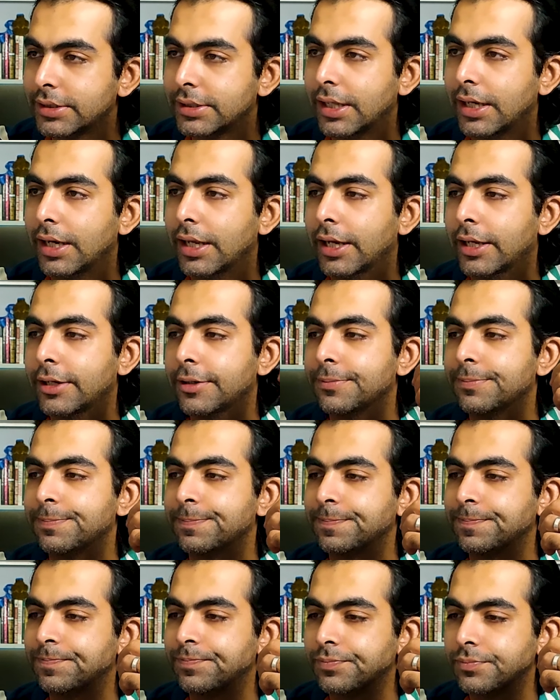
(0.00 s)
select.
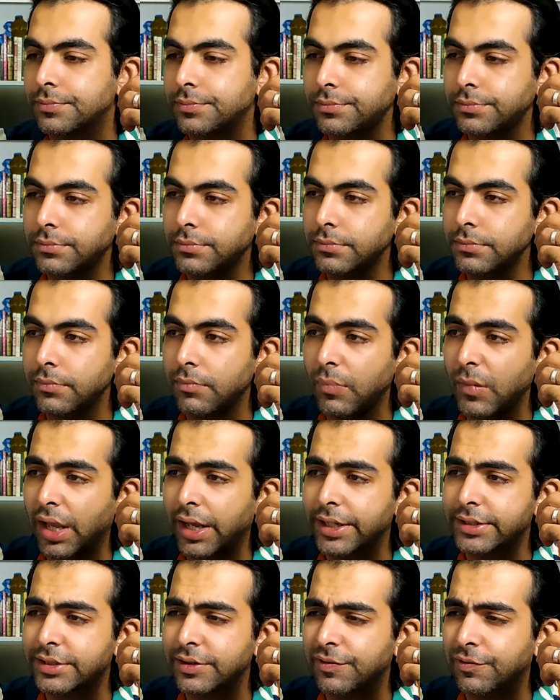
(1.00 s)

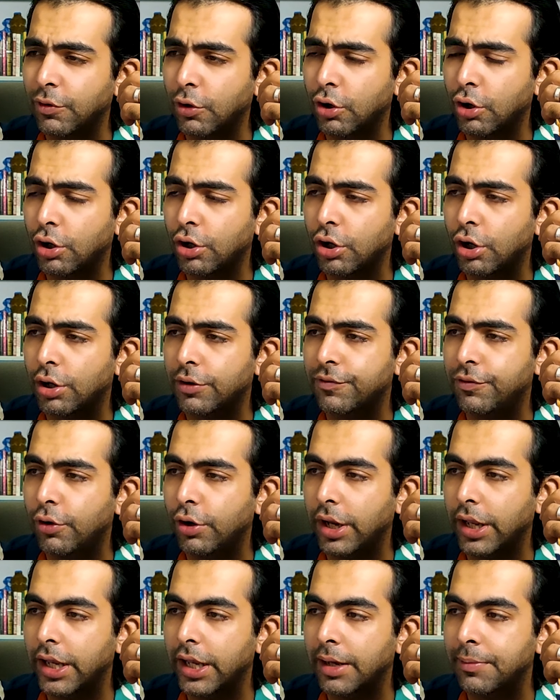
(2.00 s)
It's a 4
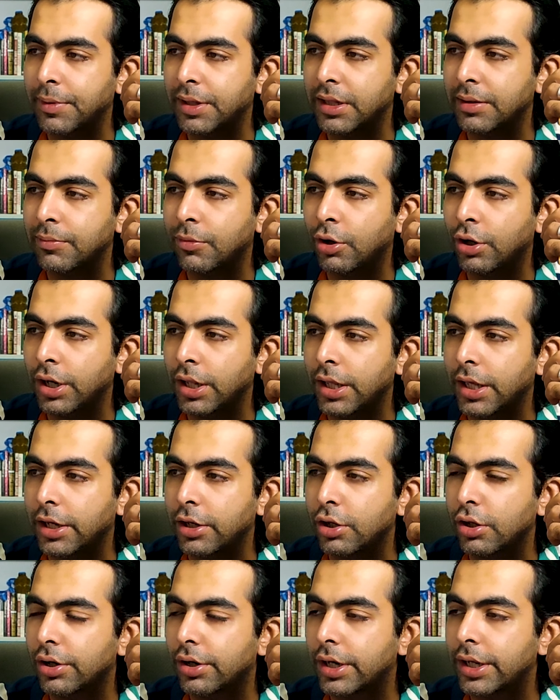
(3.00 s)
a.m. in the morning and
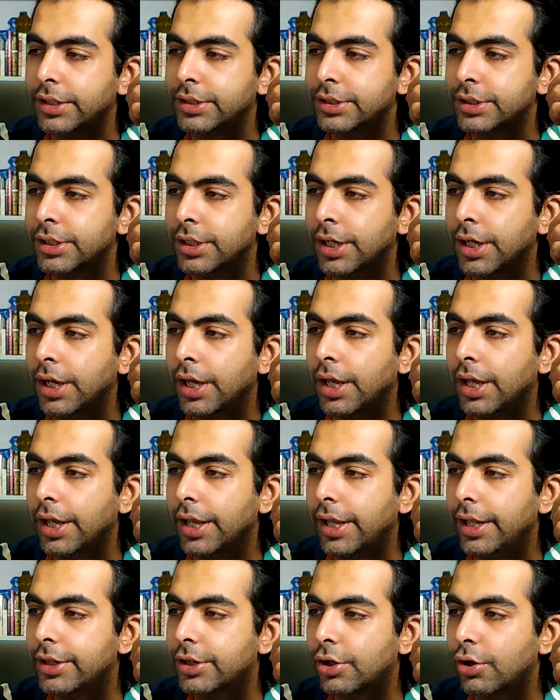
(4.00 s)
you'll reach
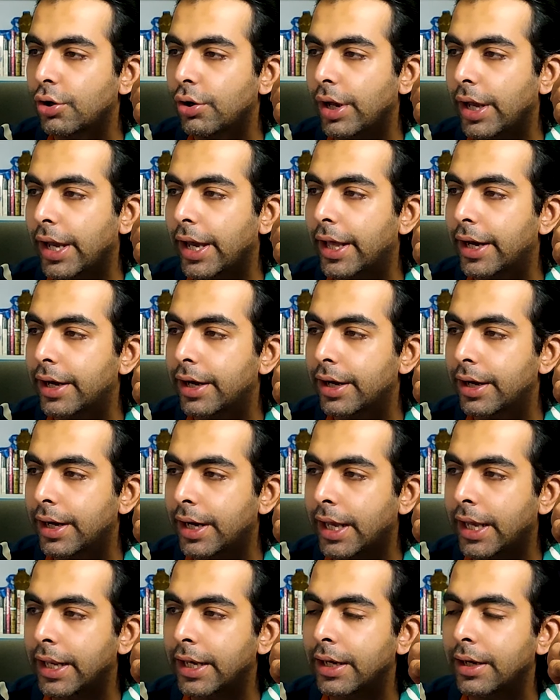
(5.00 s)
Heathrow at
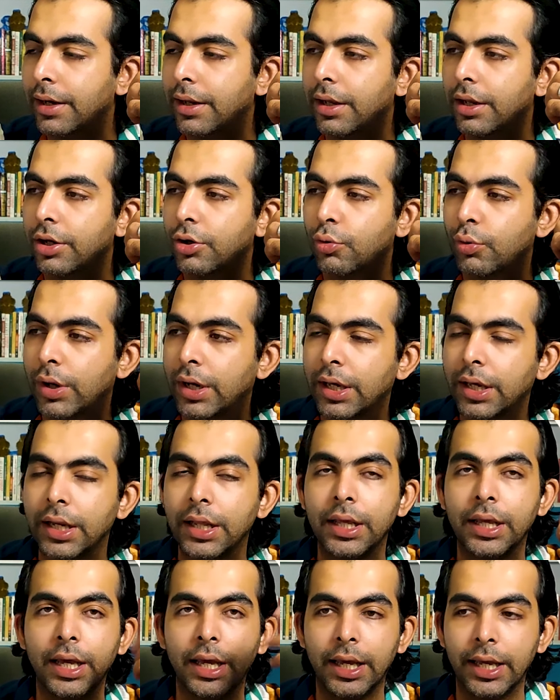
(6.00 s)

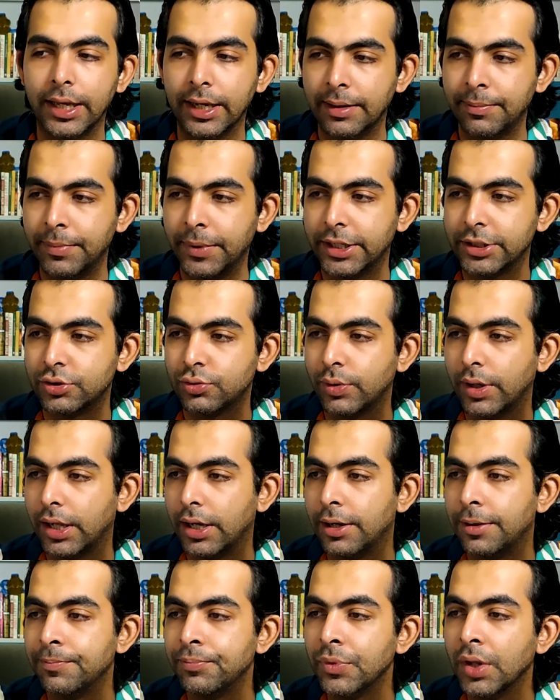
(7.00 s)
9:20 a.m. as
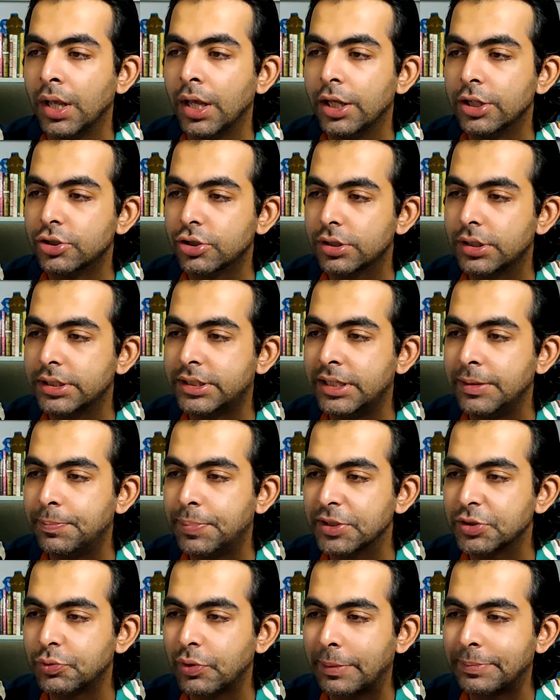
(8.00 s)
well. So the
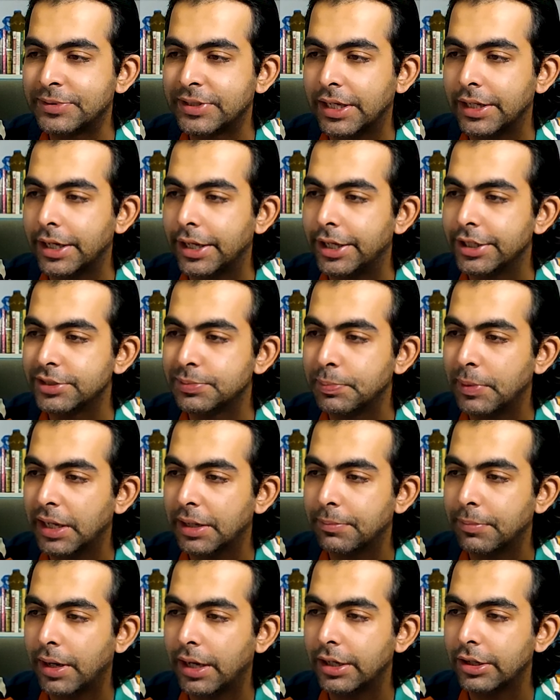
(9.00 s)
cheapest website is
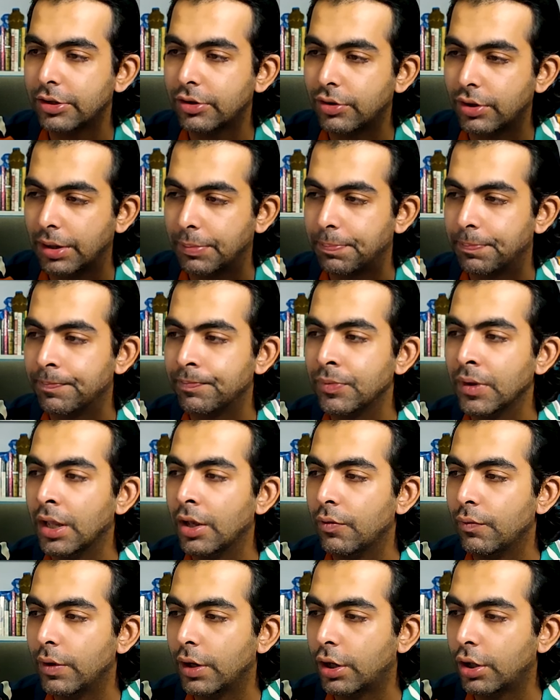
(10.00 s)
Make My Trip.
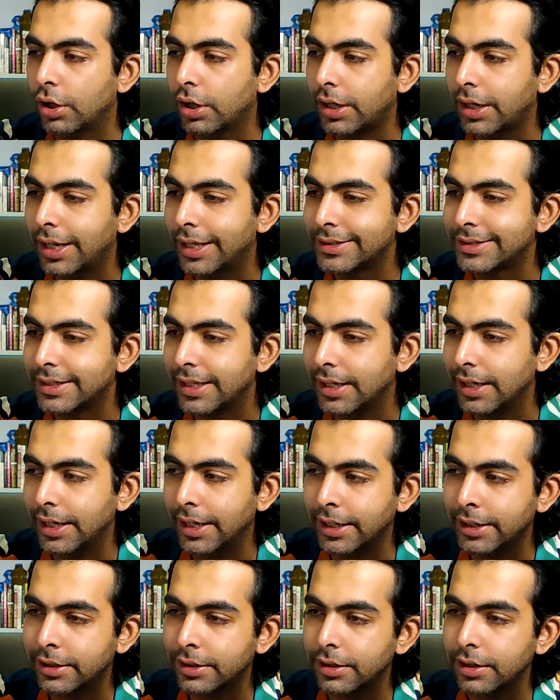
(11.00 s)
We're going to click
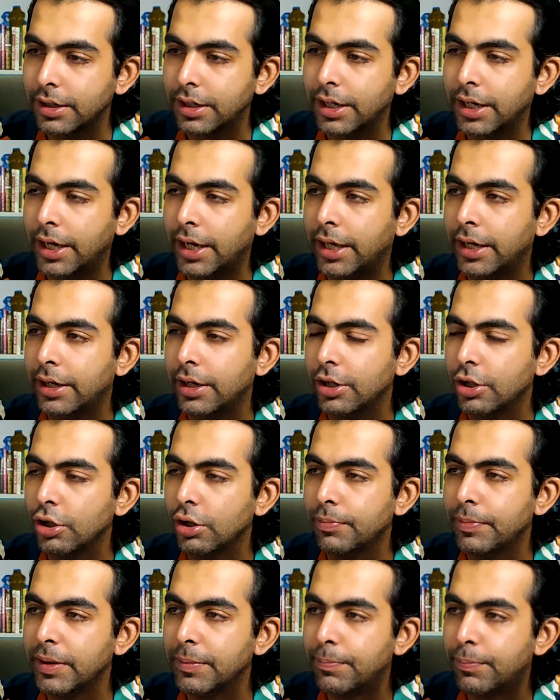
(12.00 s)
select and you'll
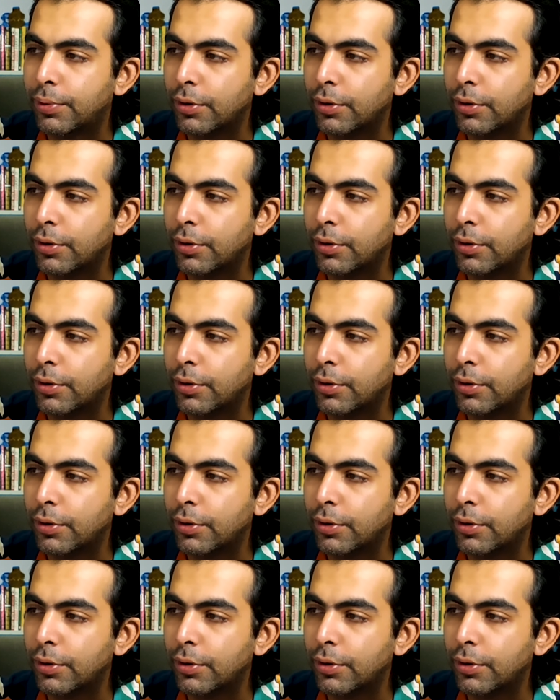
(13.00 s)
be